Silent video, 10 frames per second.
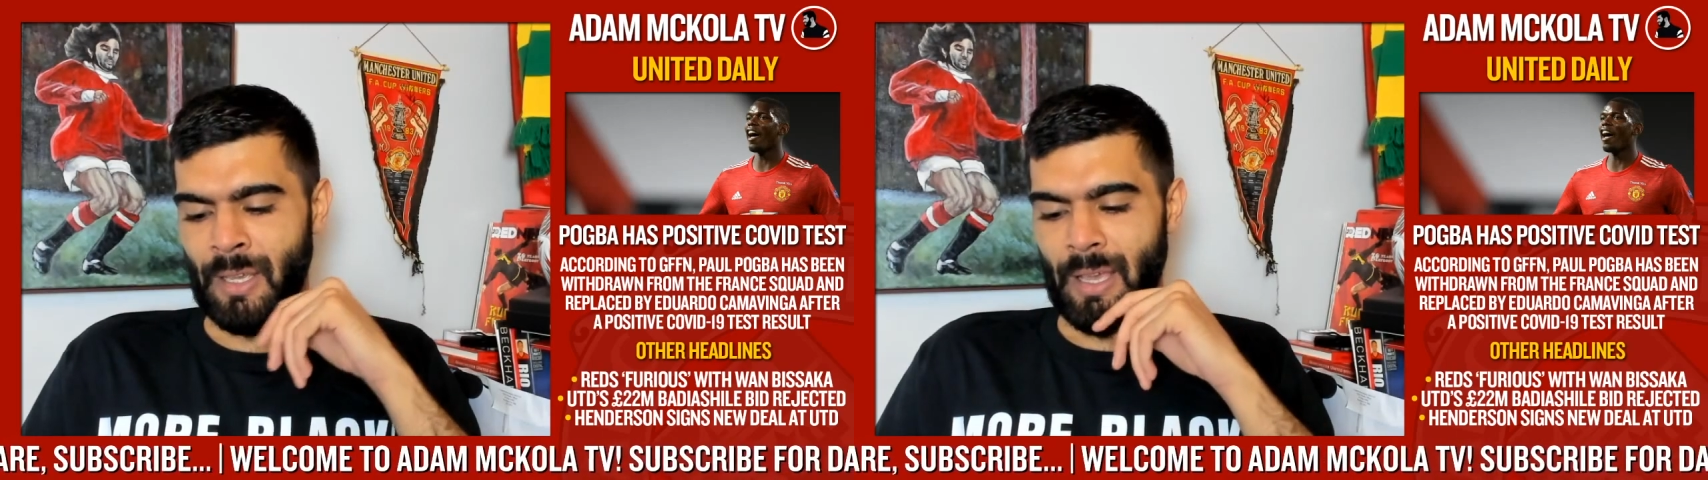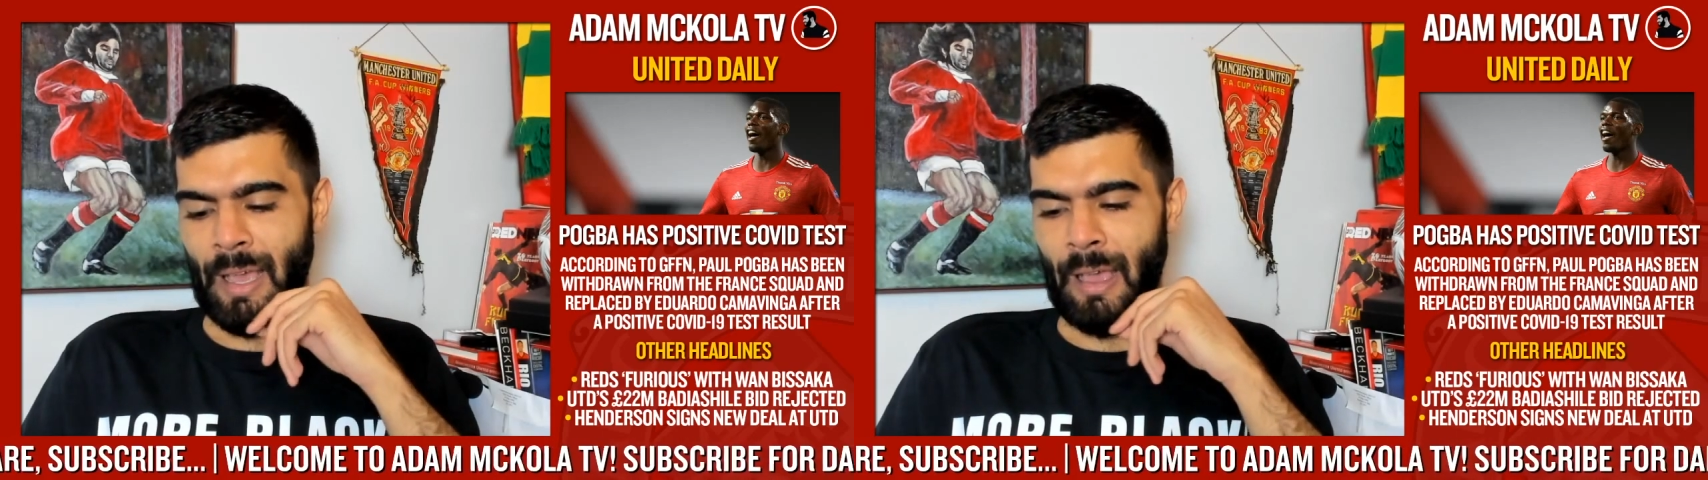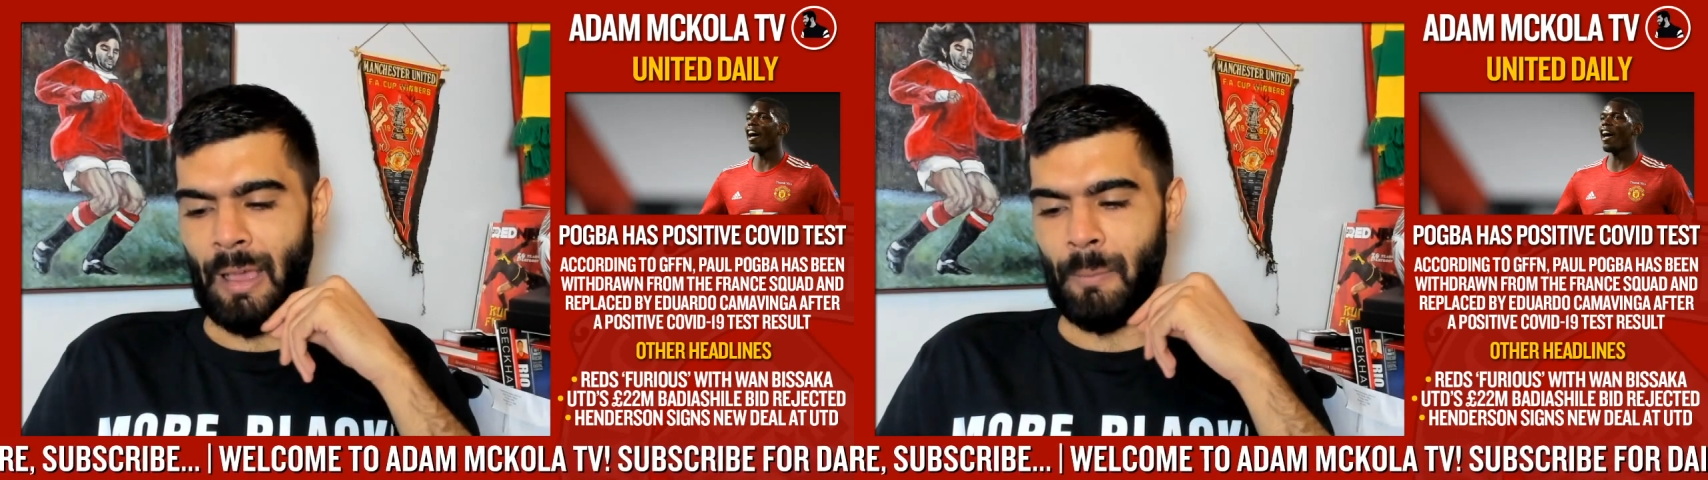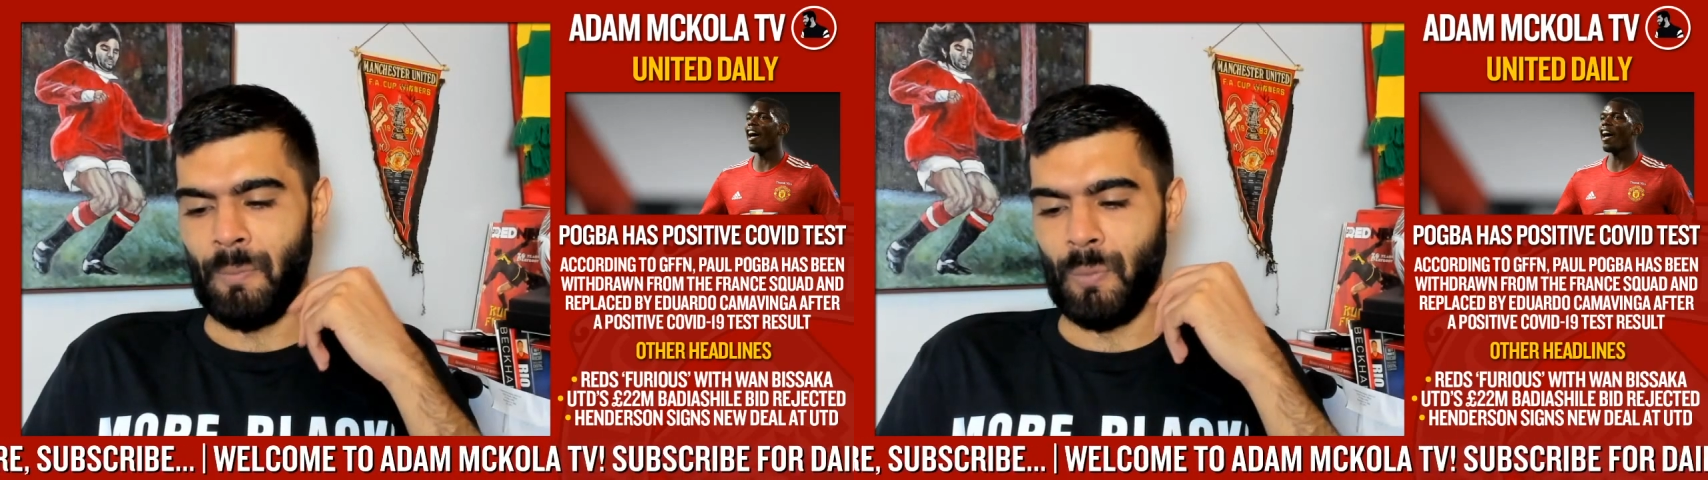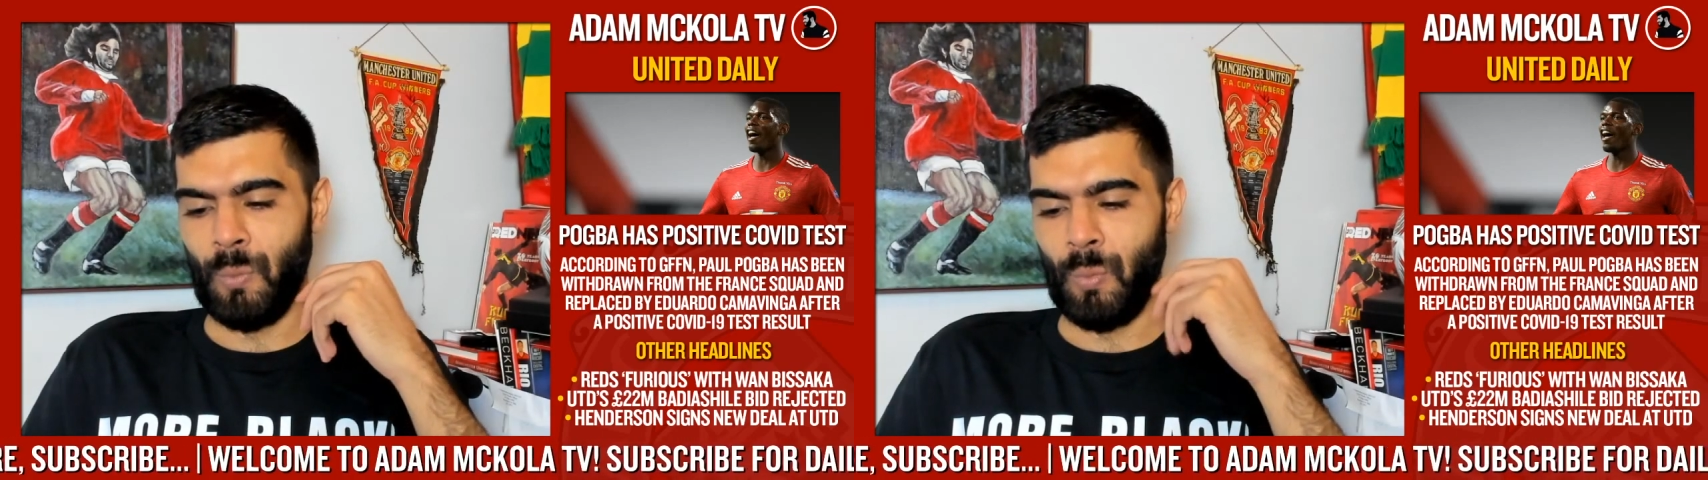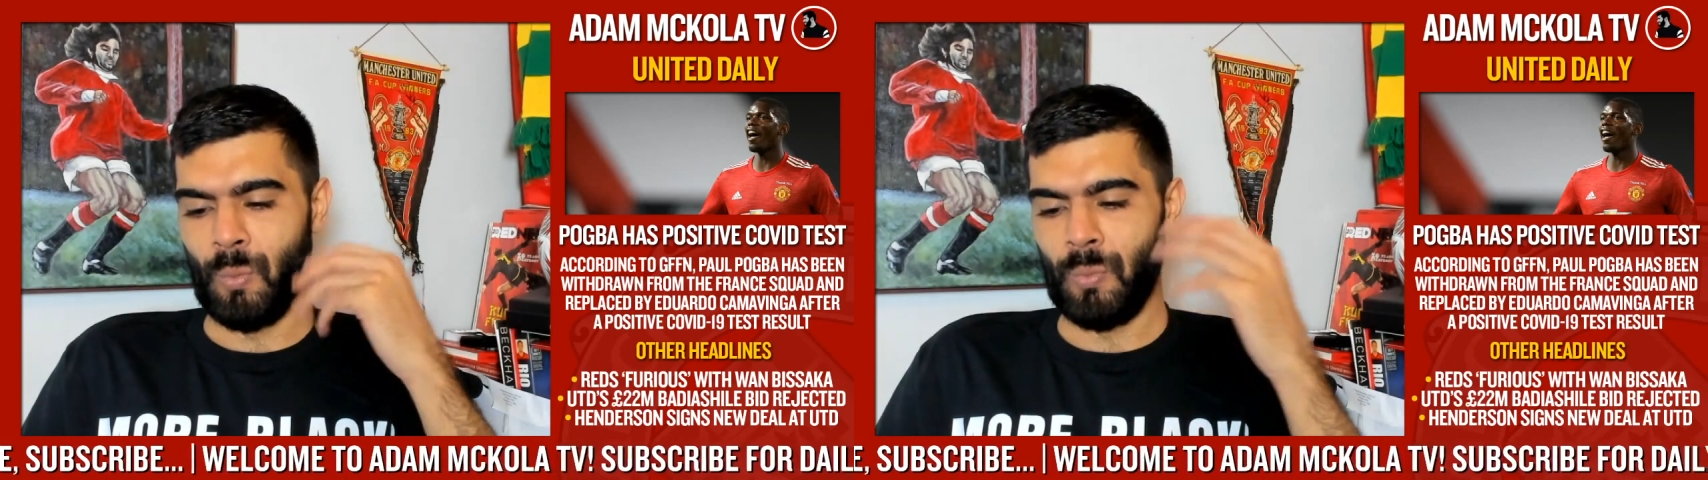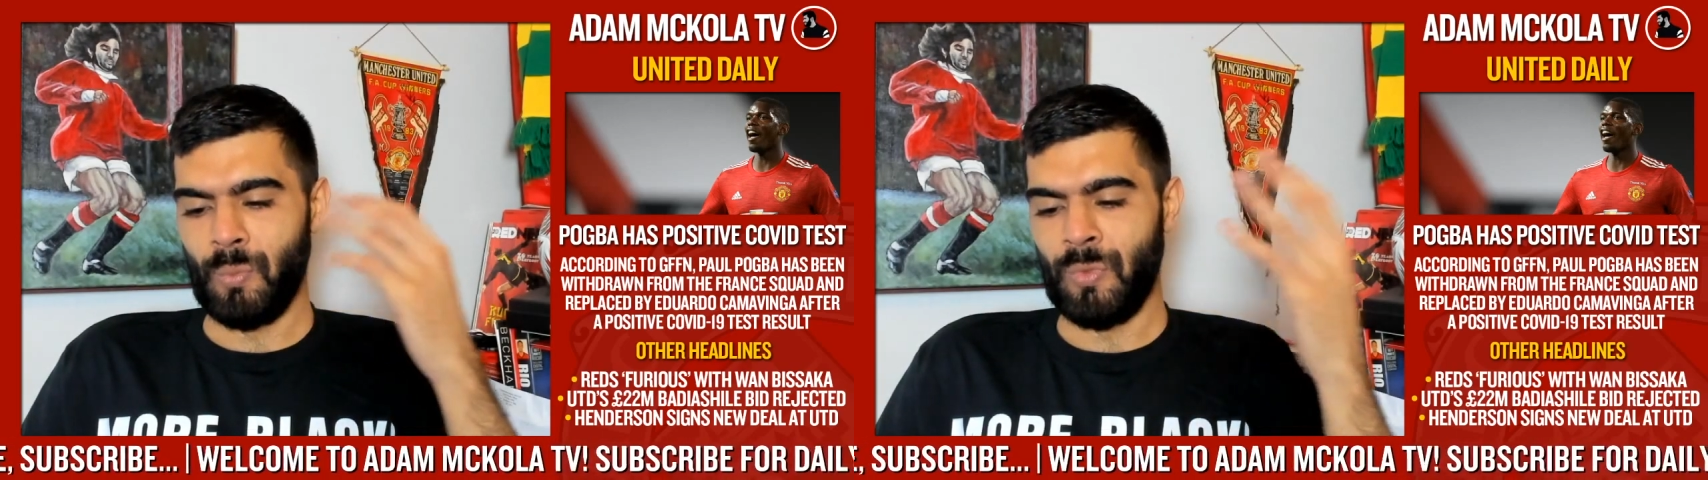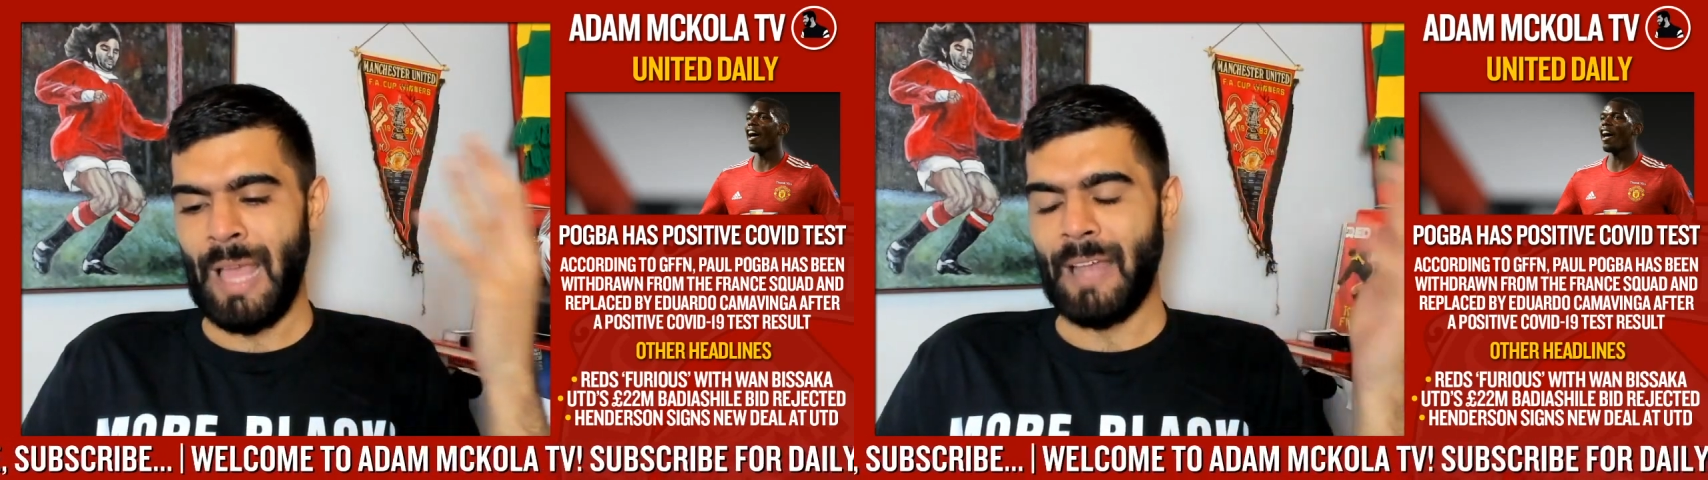
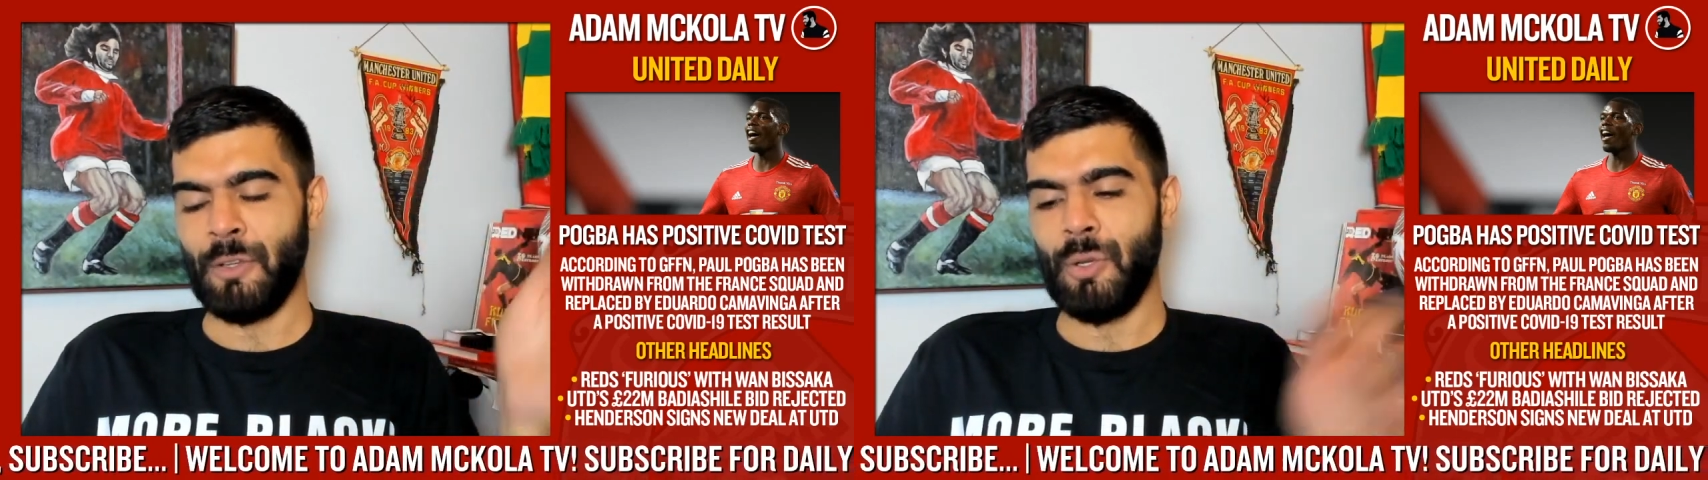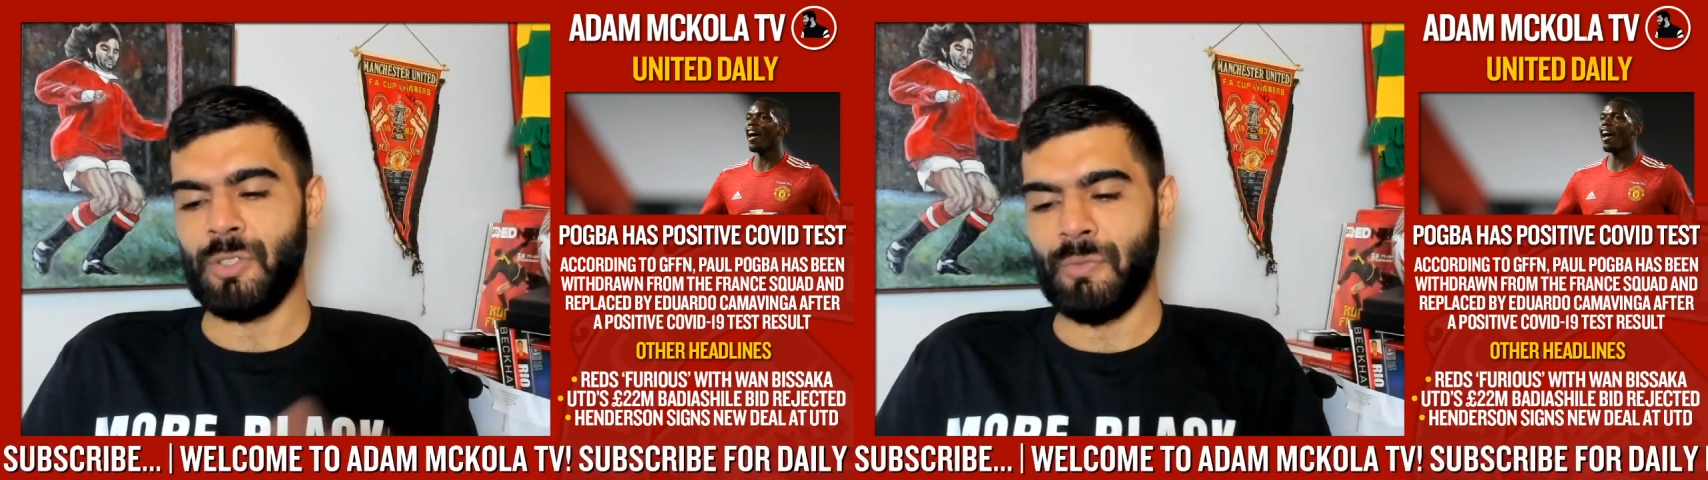That news